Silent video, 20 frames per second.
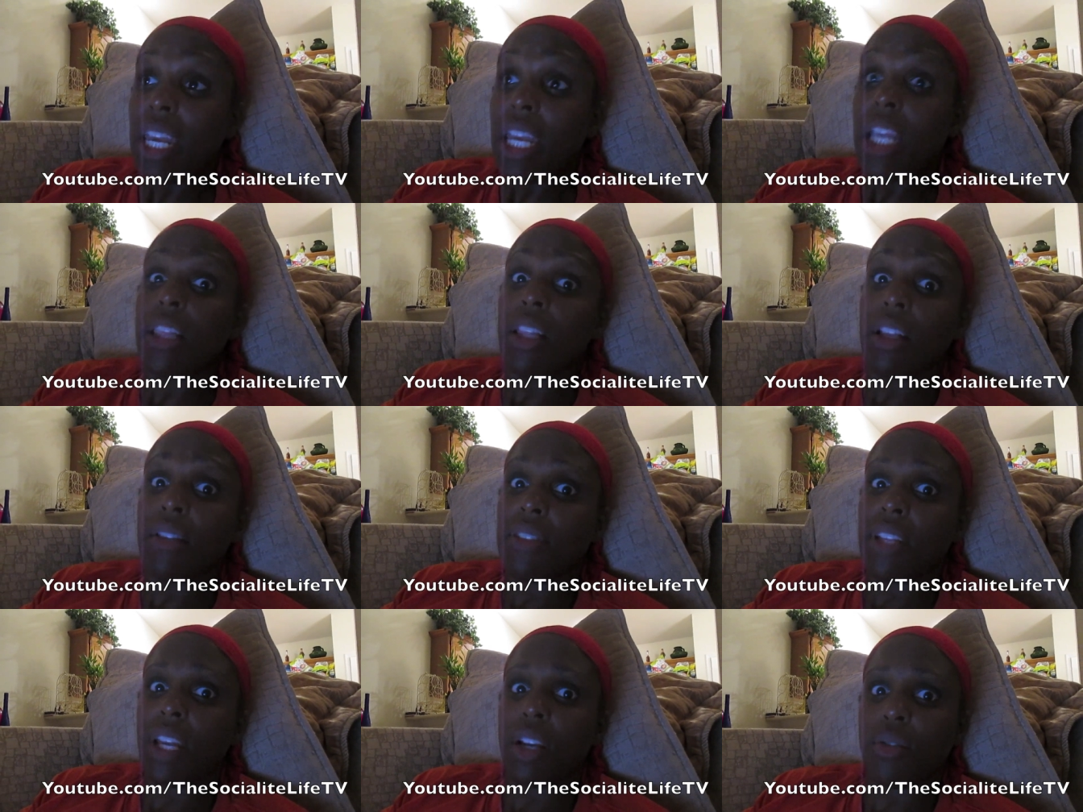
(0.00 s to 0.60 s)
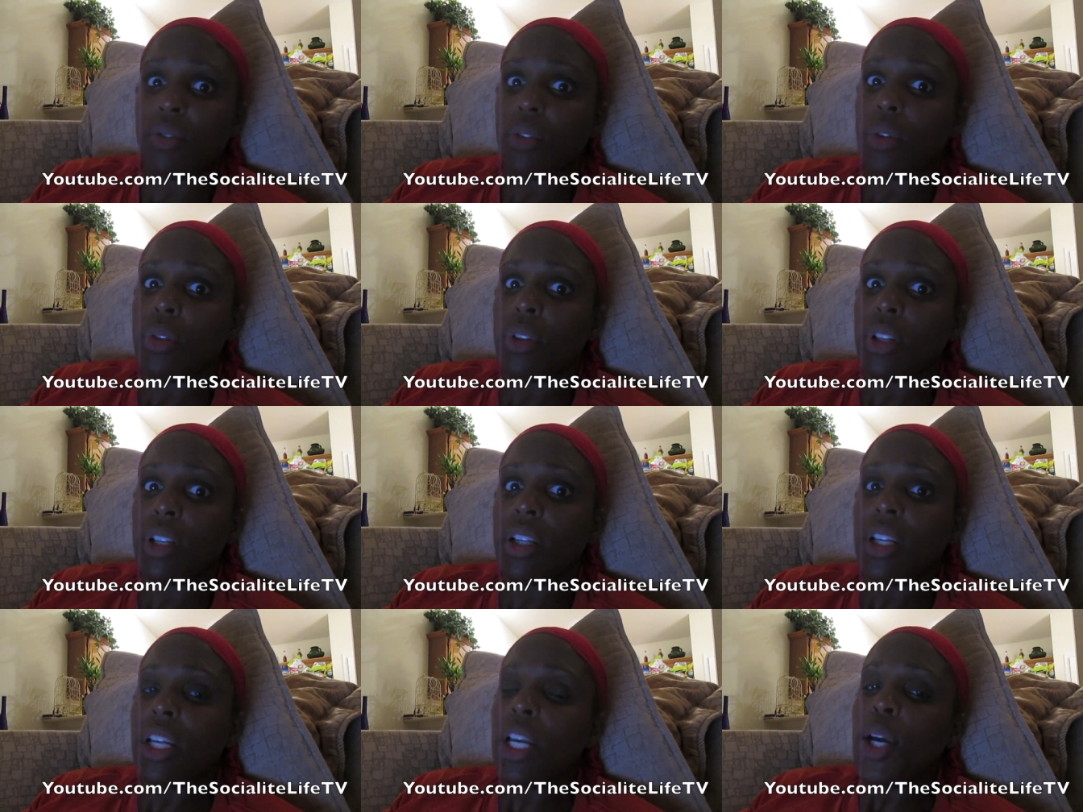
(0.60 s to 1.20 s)
He loves that
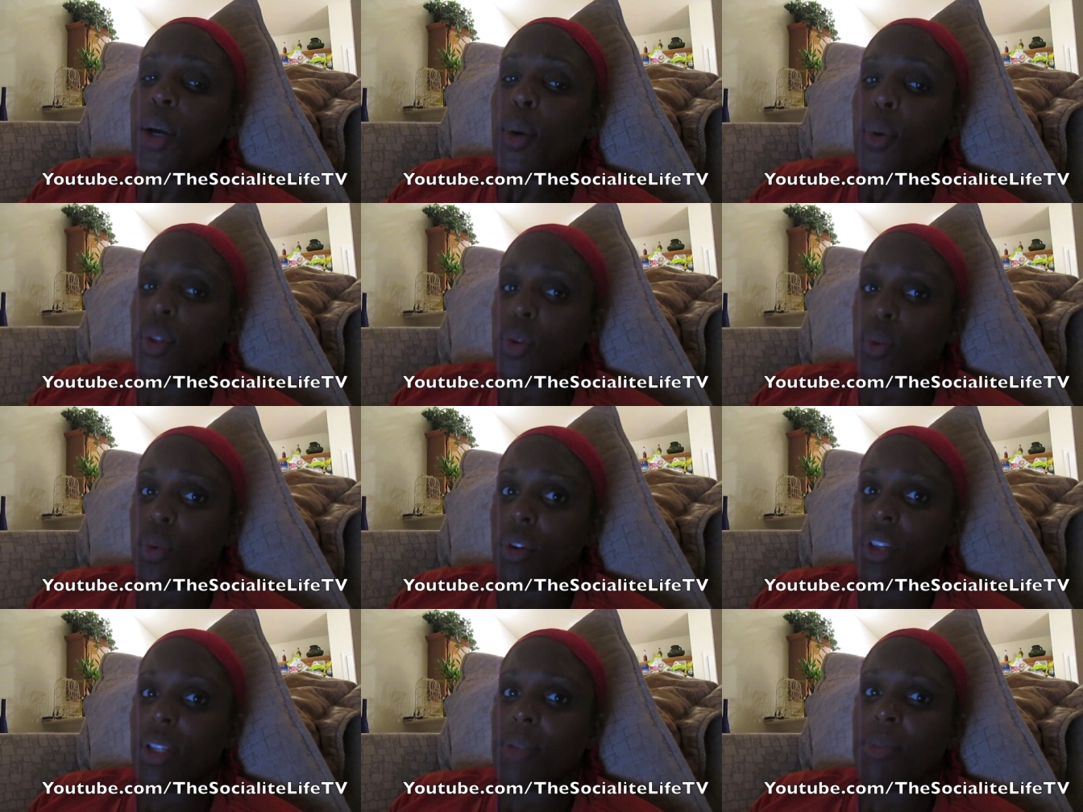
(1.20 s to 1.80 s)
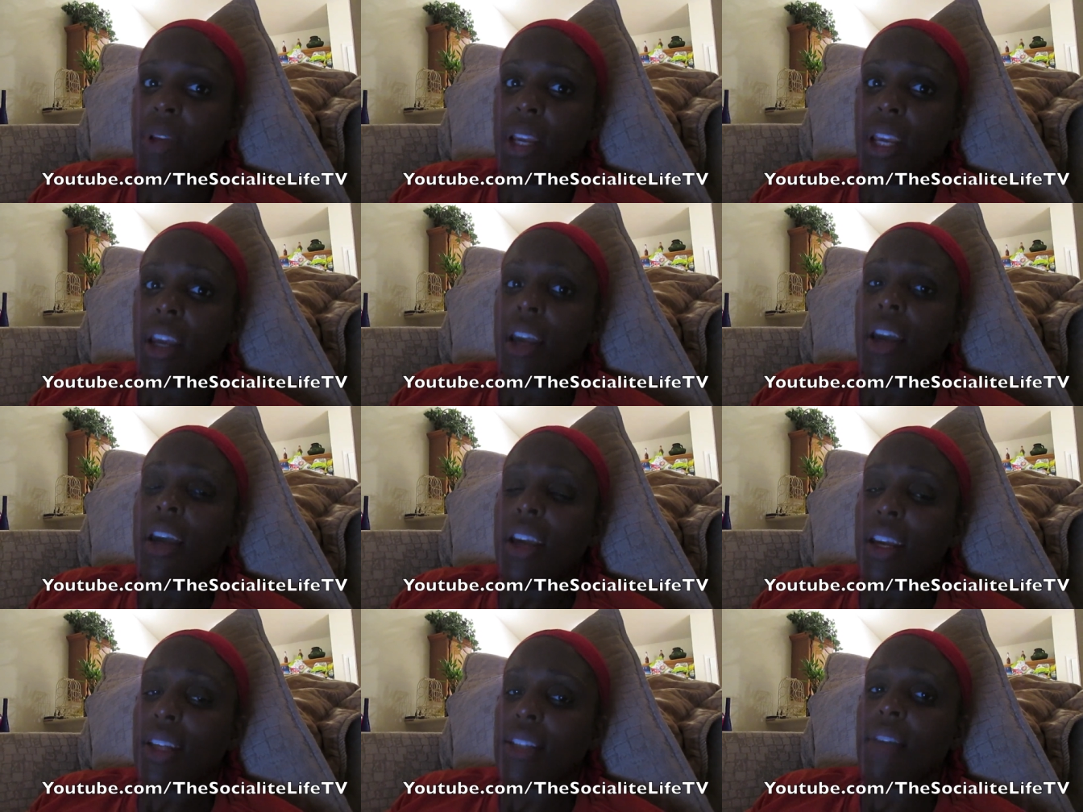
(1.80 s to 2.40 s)
granola, which worries me
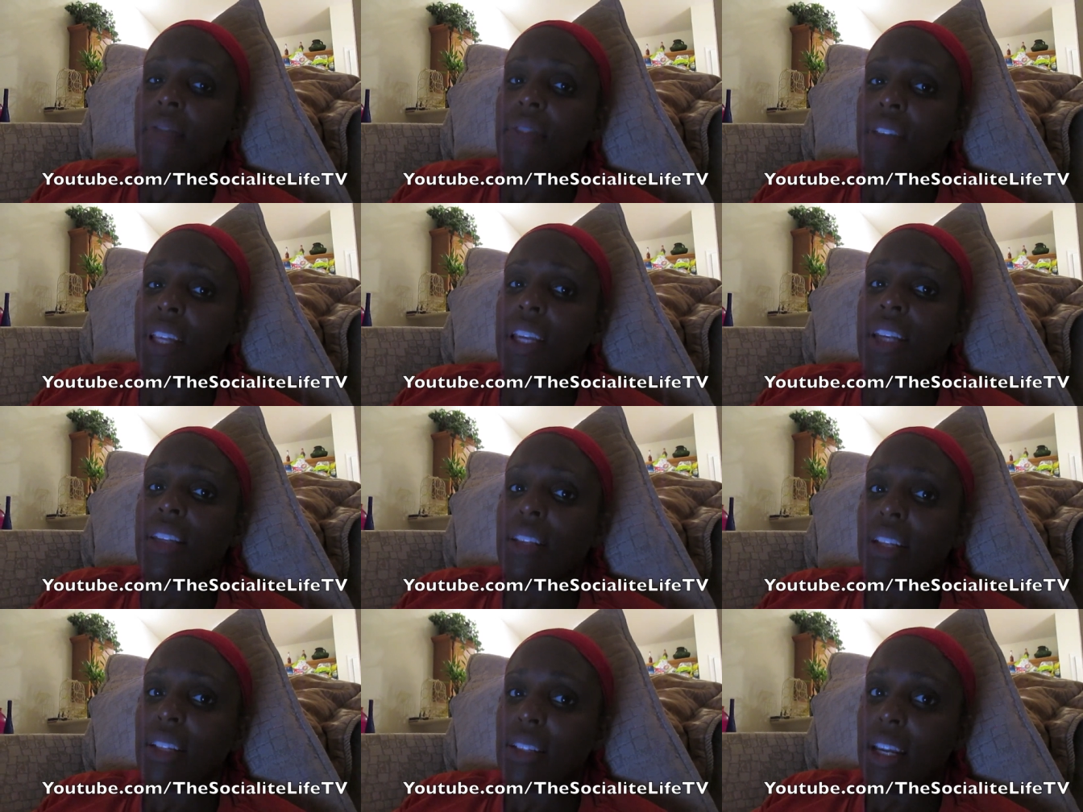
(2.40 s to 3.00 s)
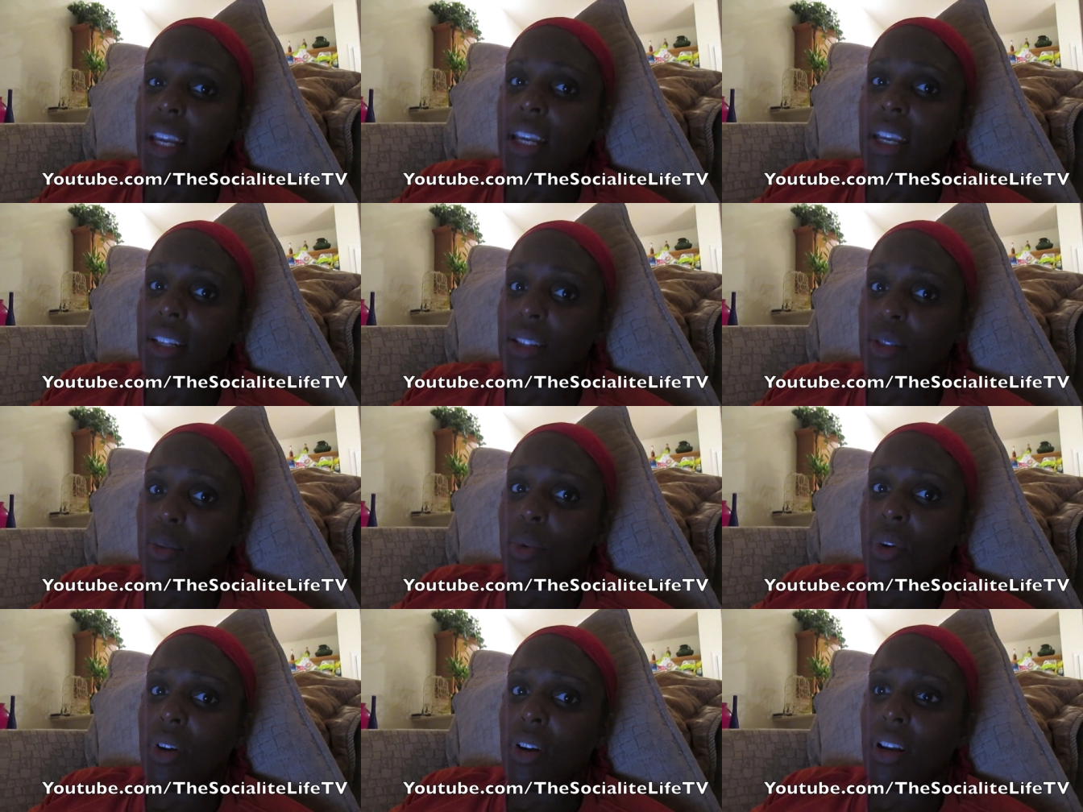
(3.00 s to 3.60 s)
because I feel like he's going to take it
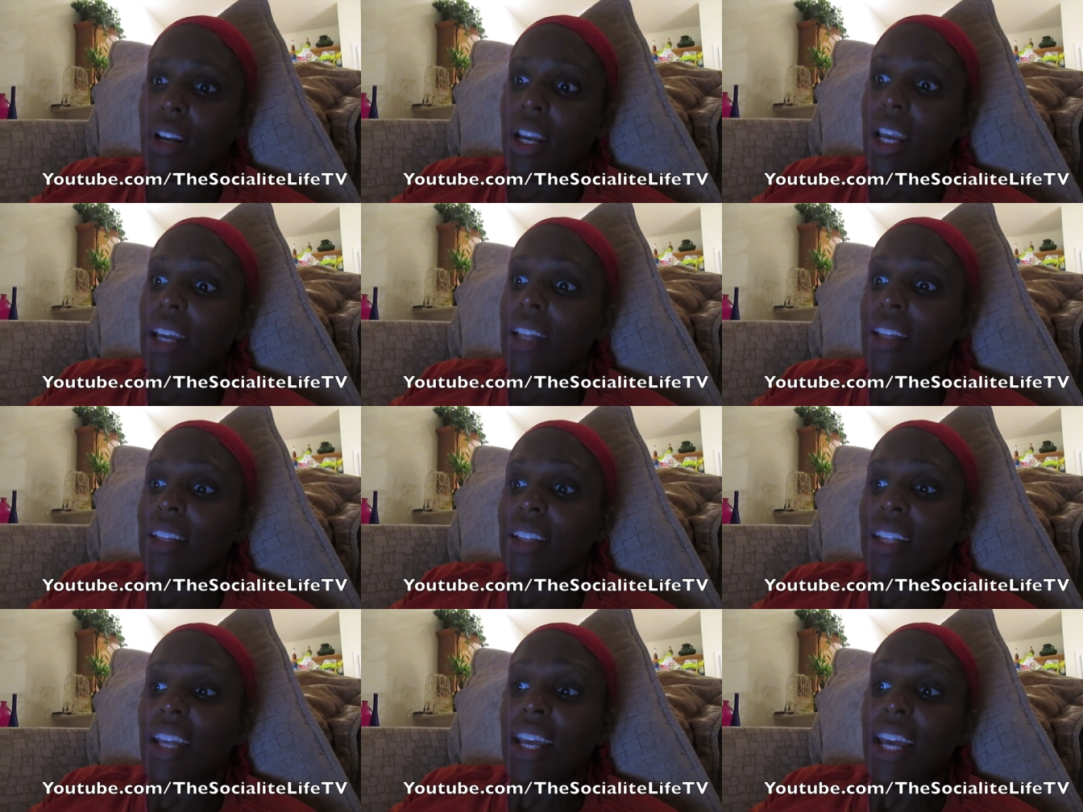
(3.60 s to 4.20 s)
to work. And